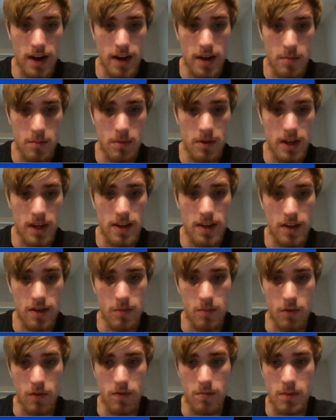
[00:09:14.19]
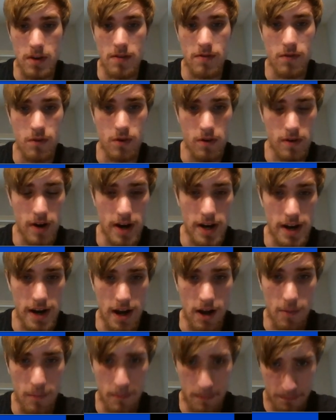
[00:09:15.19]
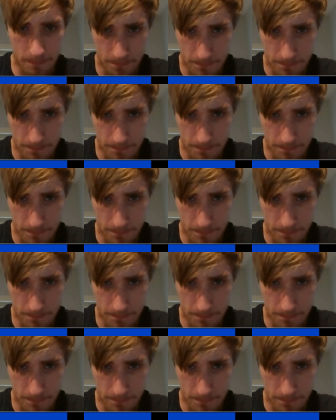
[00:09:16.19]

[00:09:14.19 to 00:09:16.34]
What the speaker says: I can play this move b4 right now.